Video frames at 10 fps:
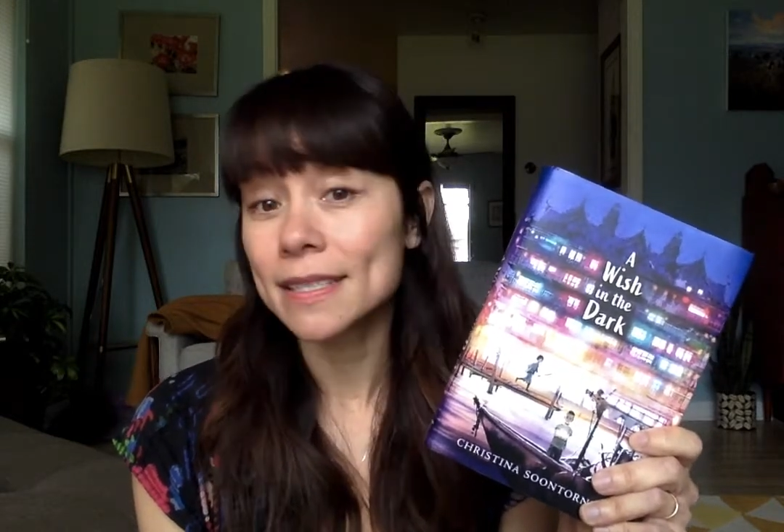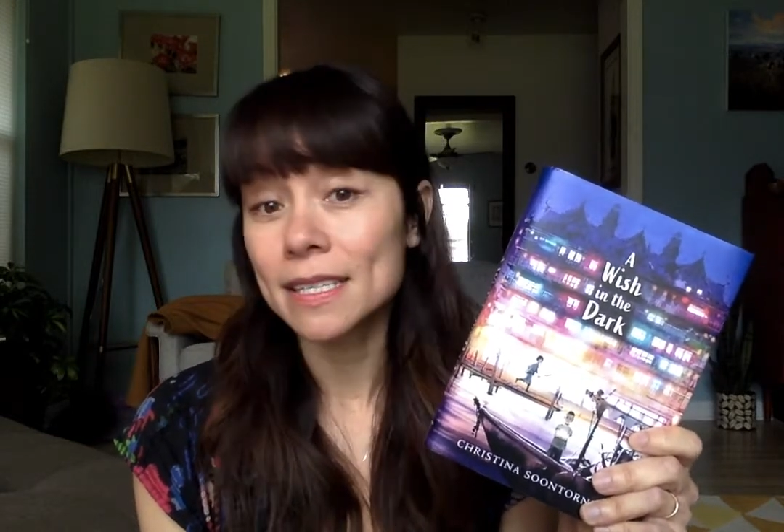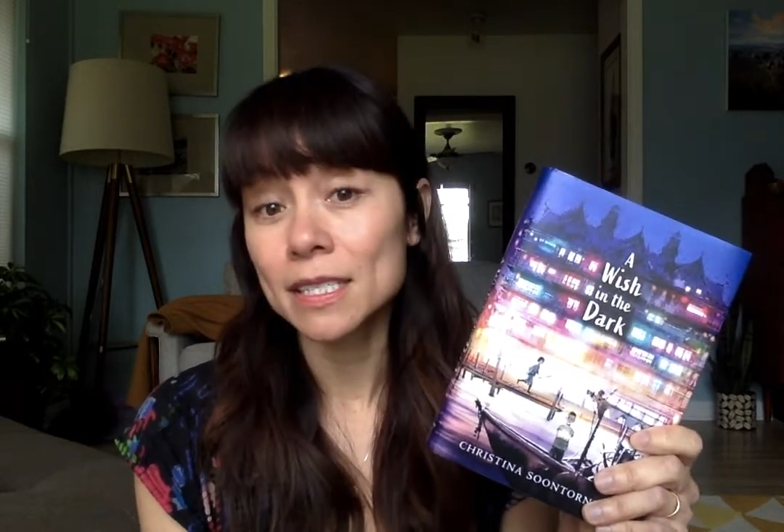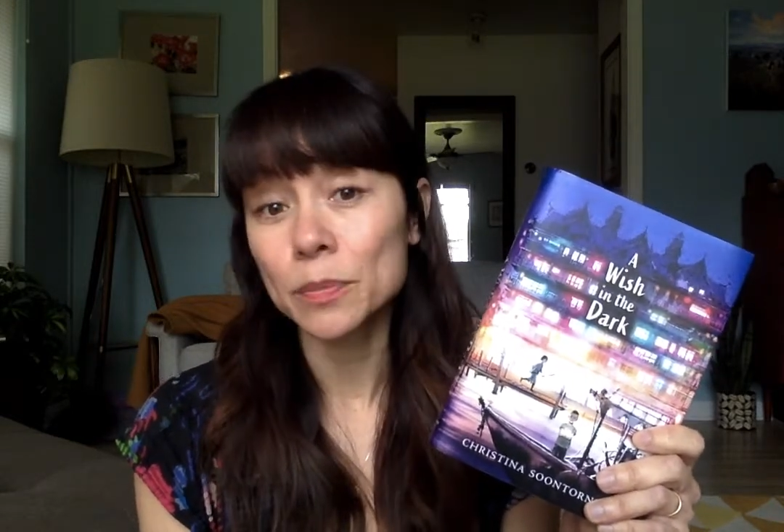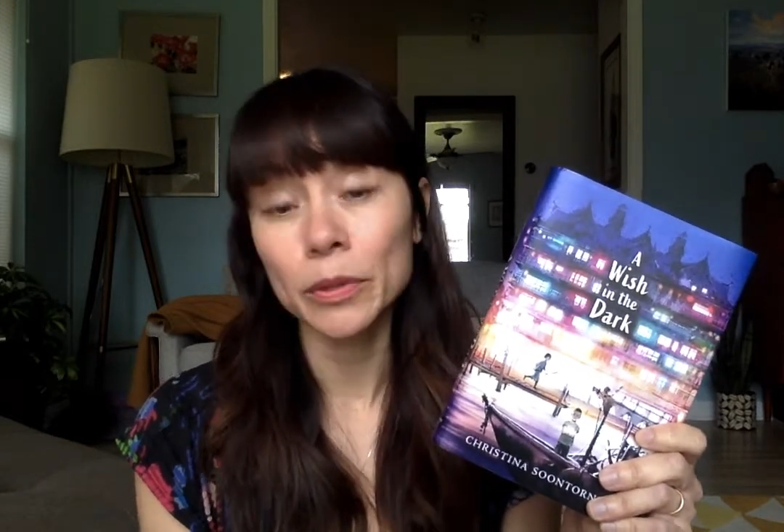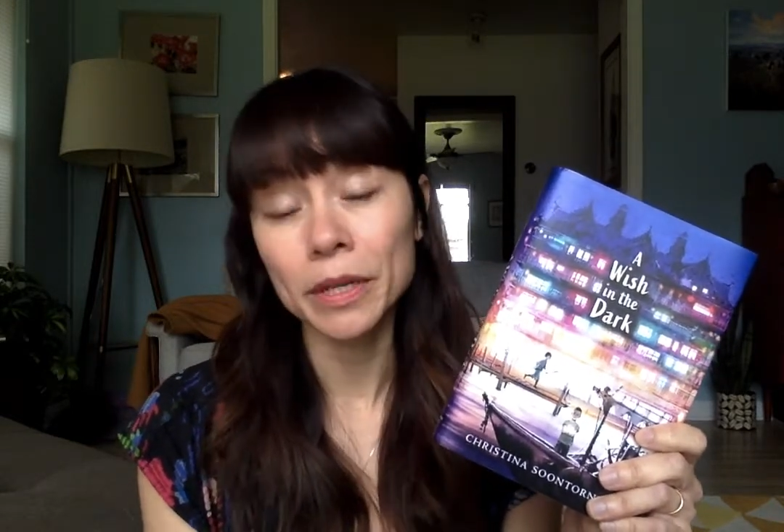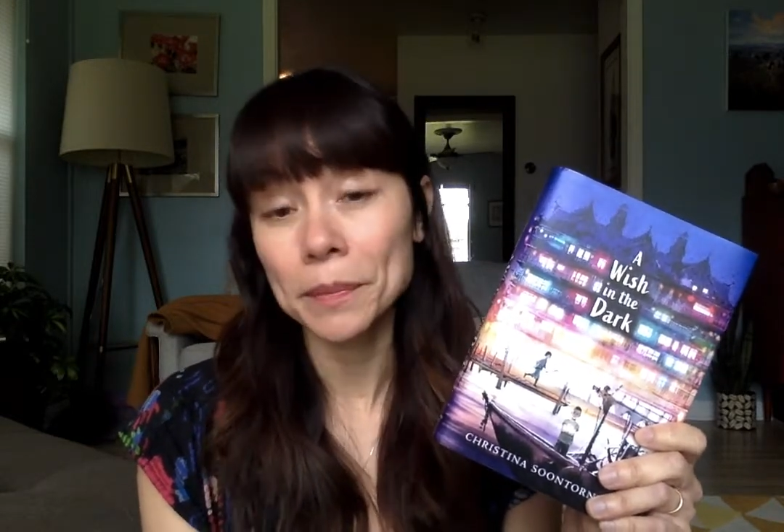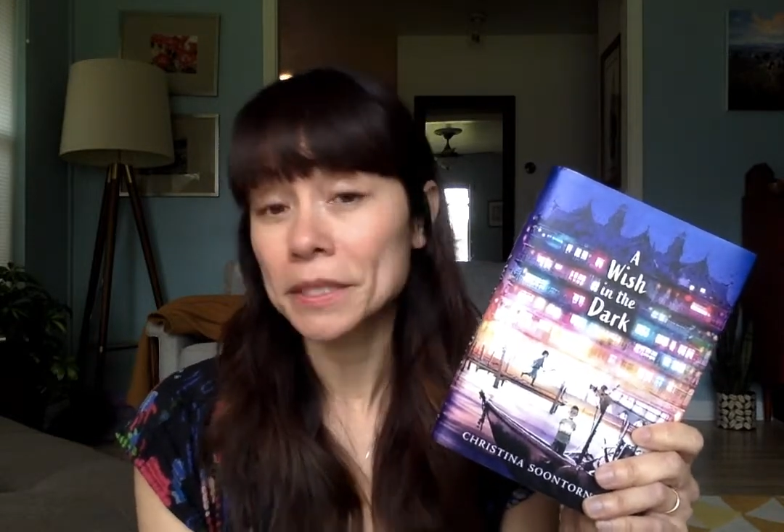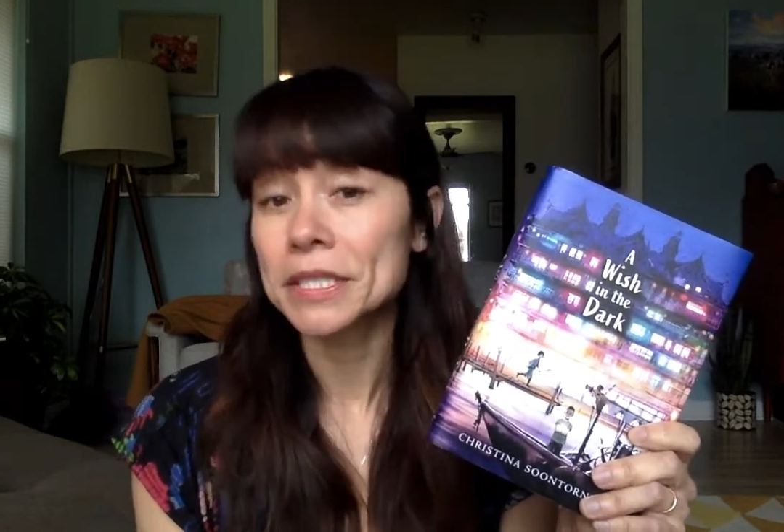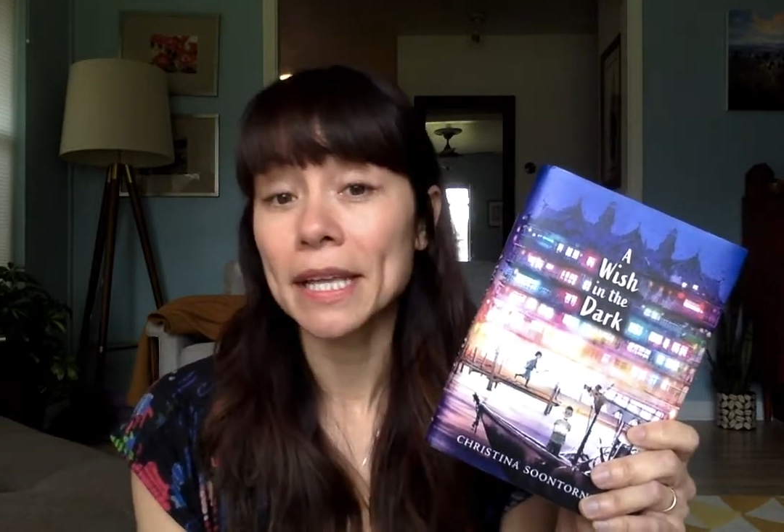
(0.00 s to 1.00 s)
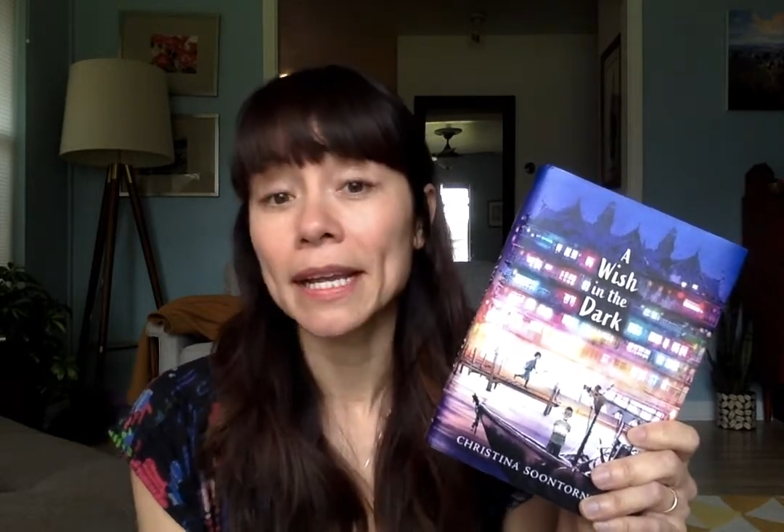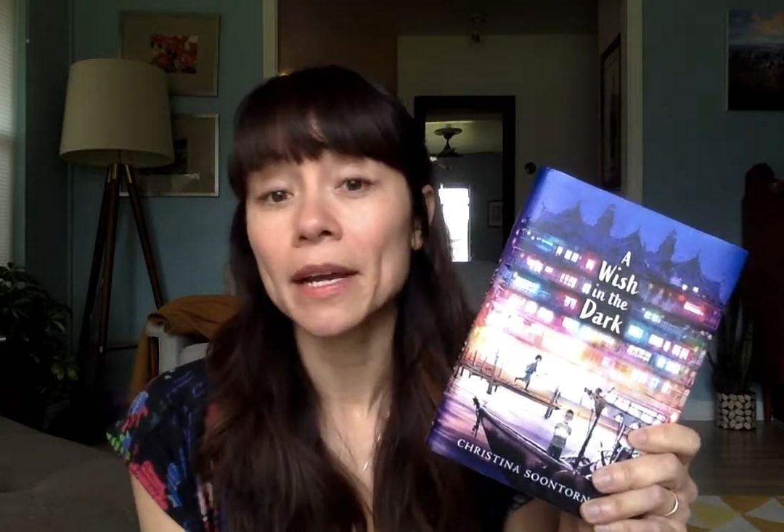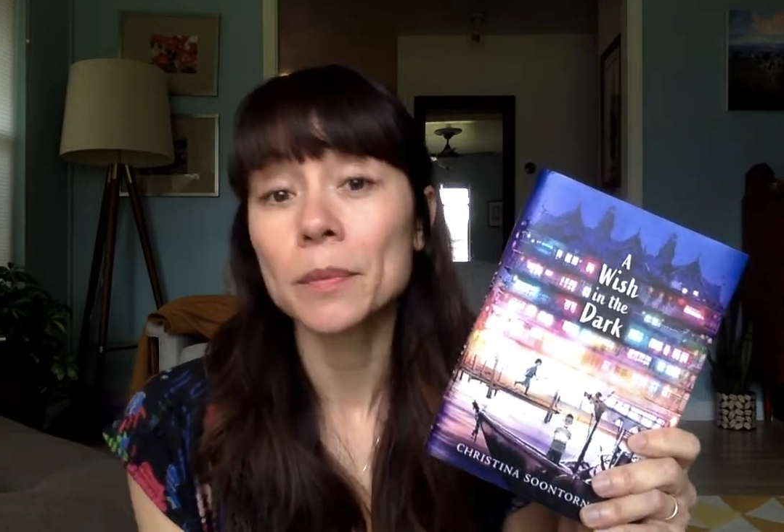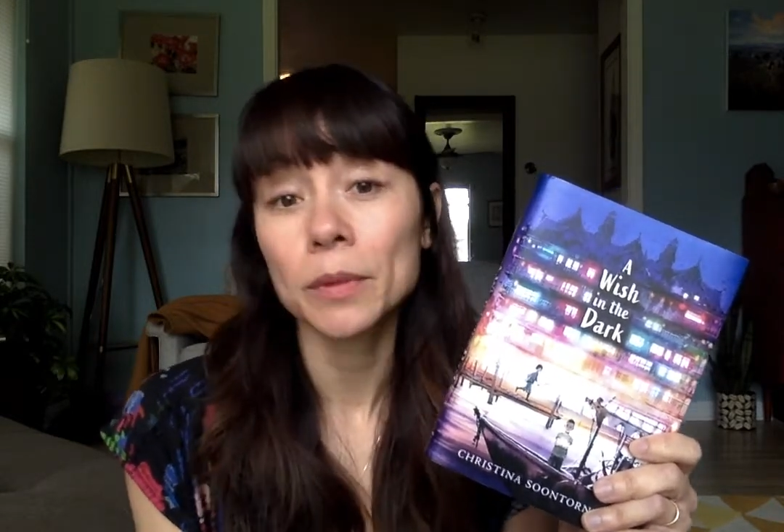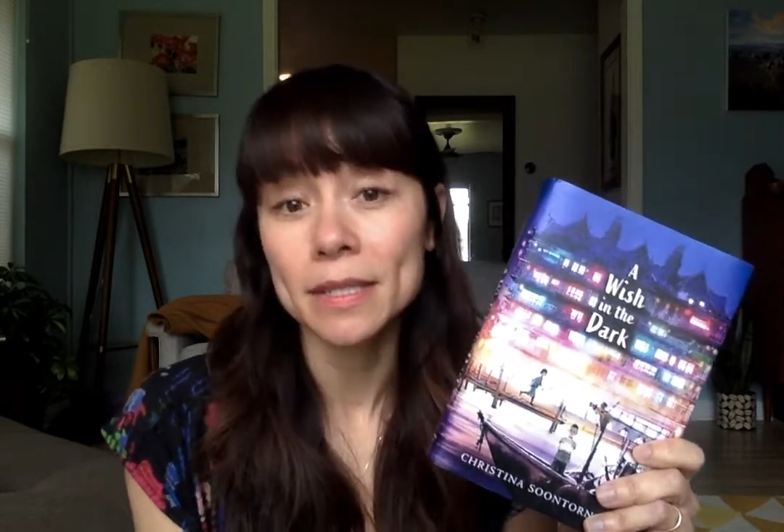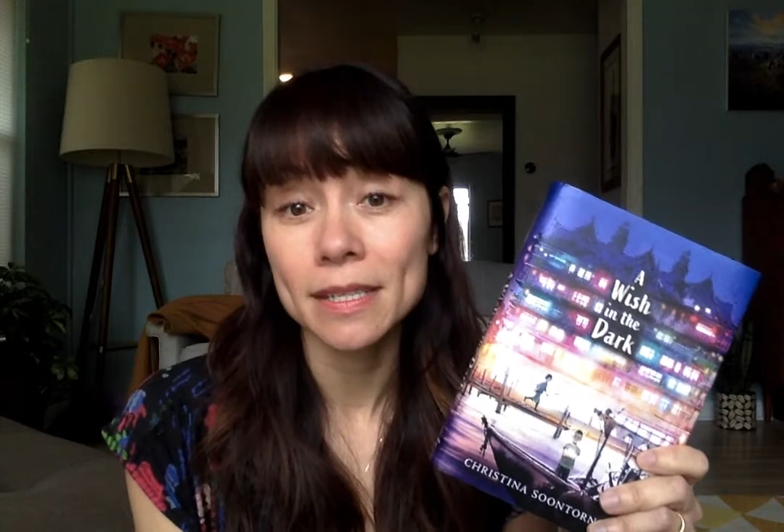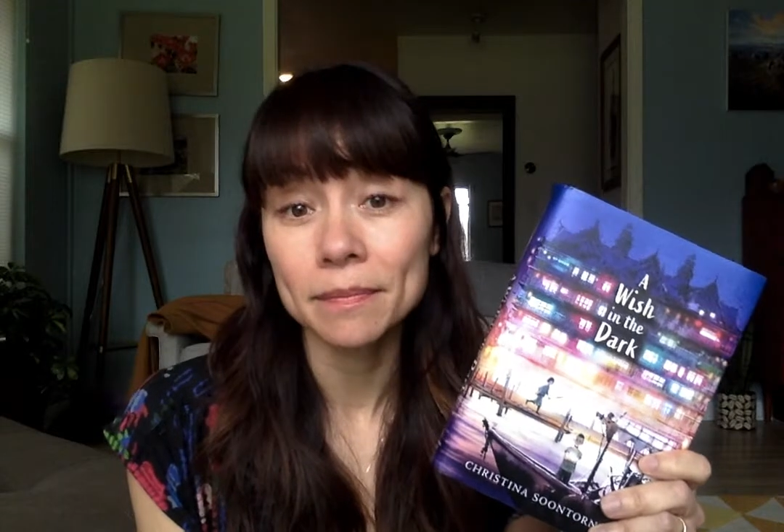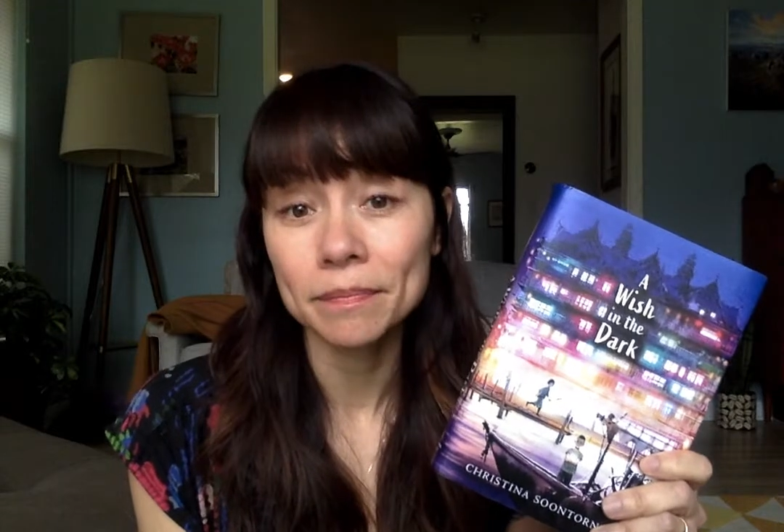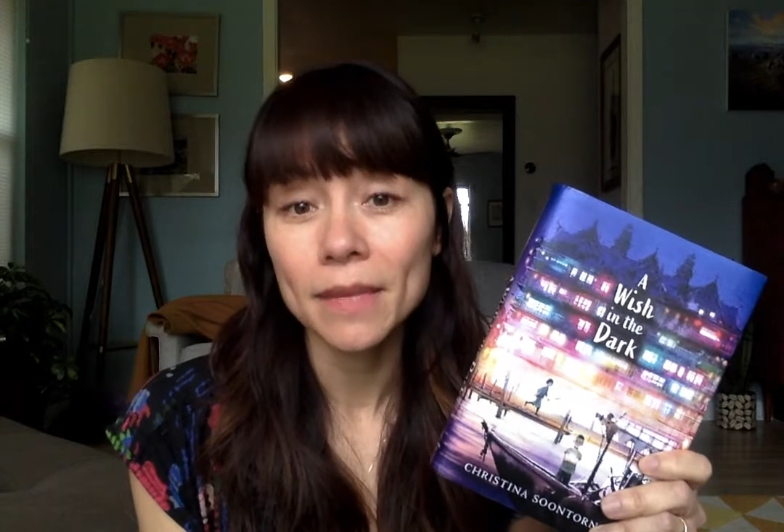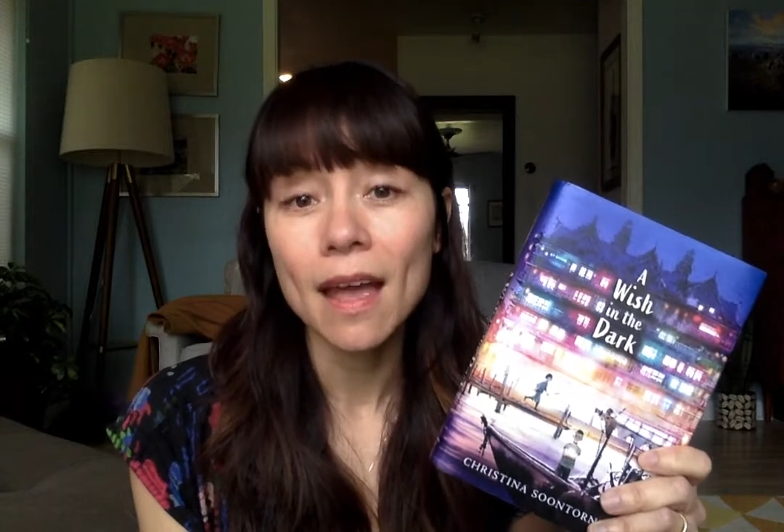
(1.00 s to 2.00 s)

that is pretty much like a prison.